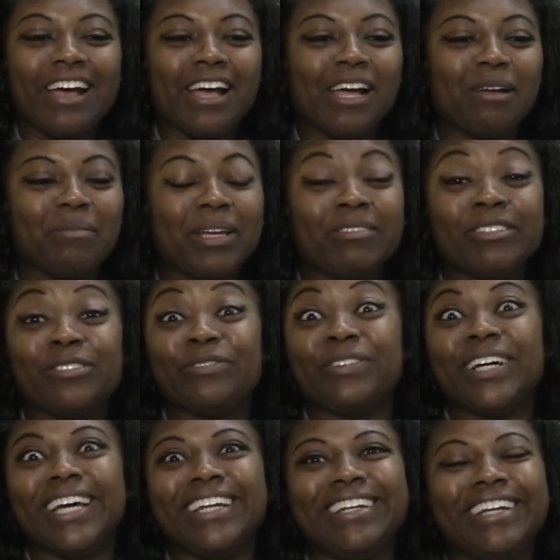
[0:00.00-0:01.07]
It was
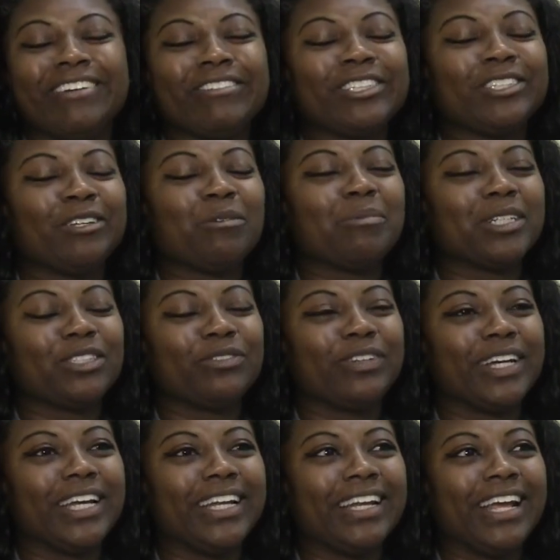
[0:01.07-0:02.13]
fun. It was so much
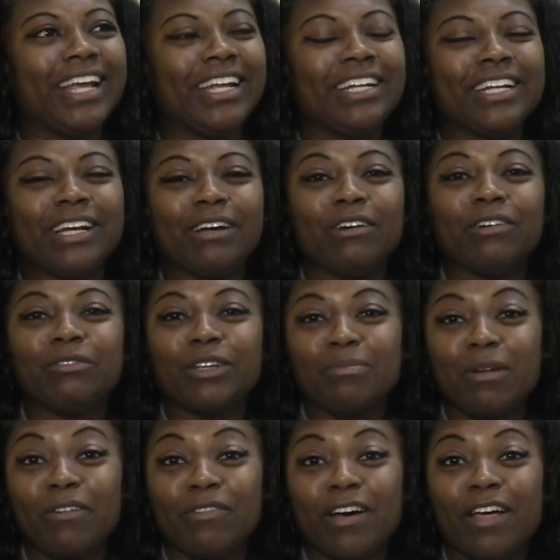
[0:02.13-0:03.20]
fun. And with
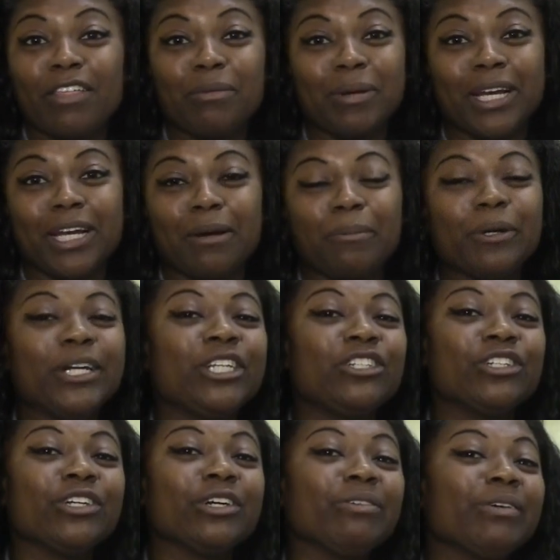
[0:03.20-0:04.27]
my father being a
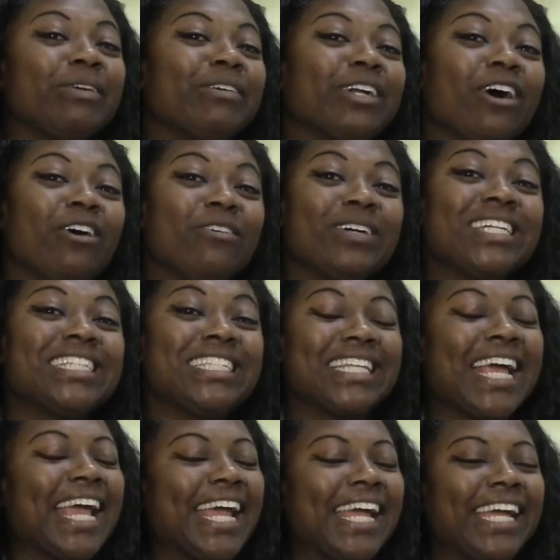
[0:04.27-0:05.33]
preacher, we would always
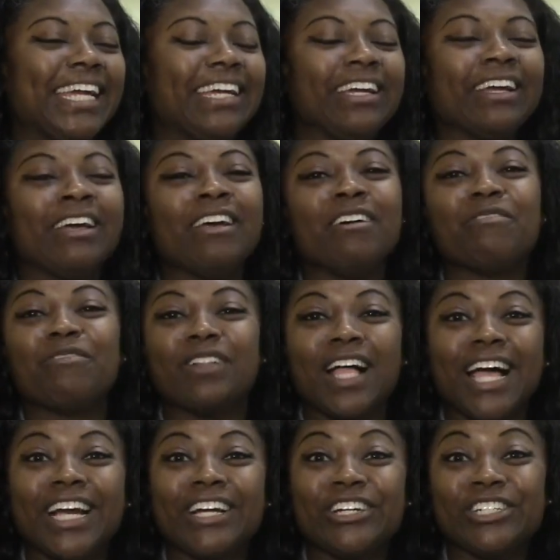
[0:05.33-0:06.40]
take
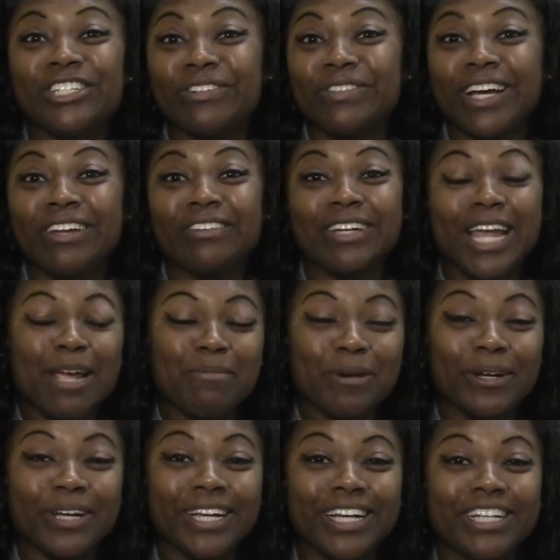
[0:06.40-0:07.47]
flyers around
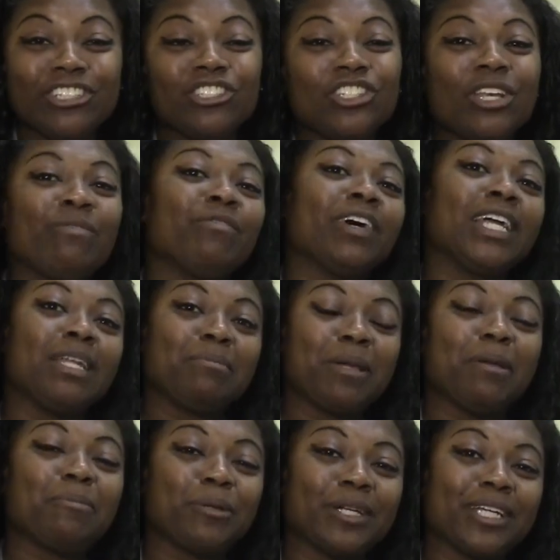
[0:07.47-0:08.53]
neighborhoods inviting
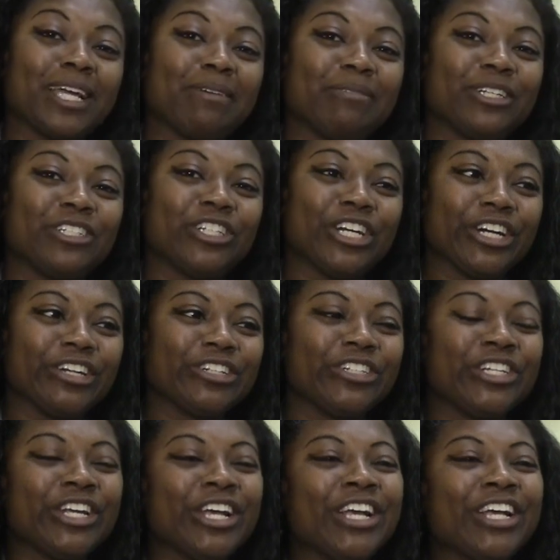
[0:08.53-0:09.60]
people to come to
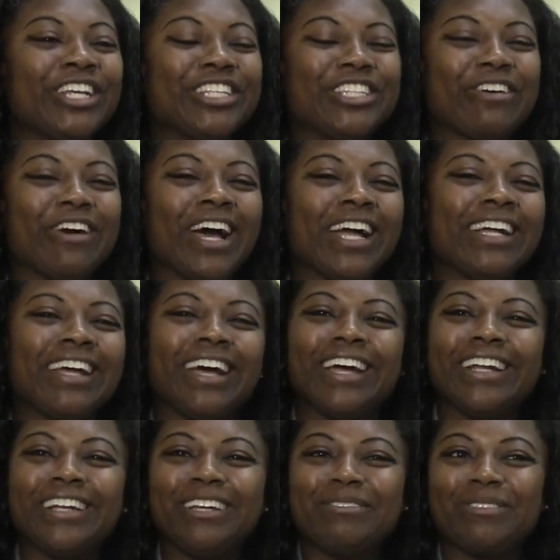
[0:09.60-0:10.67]
church. So I
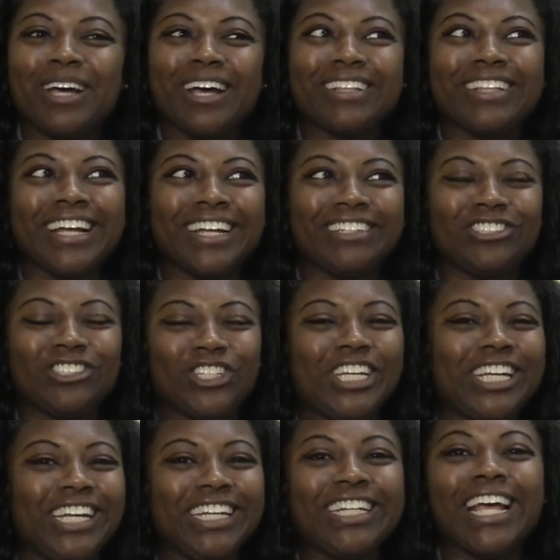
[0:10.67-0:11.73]
kind of got that
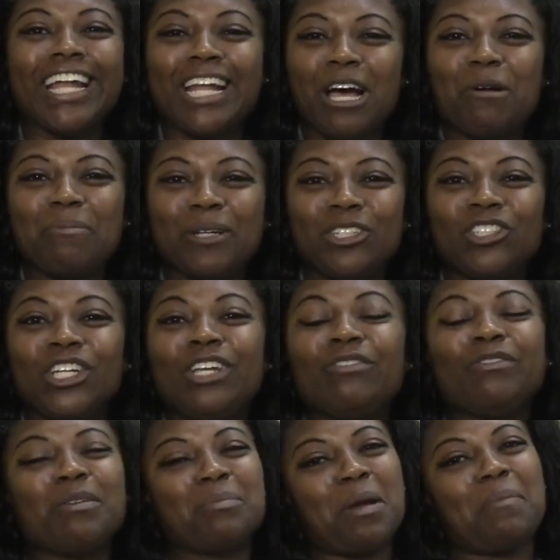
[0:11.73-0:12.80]
gene, that helping gene
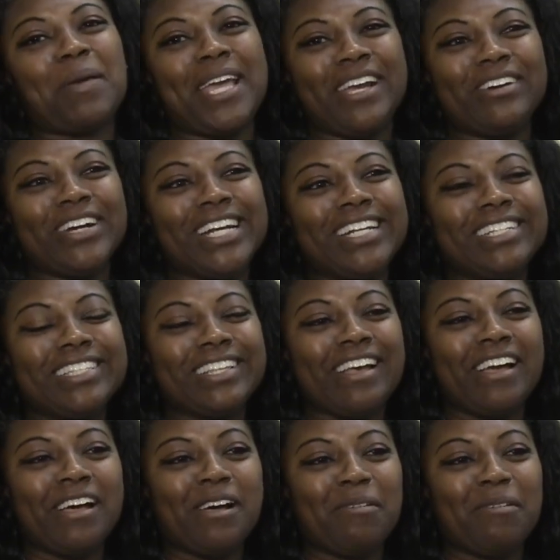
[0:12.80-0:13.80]
from my parents.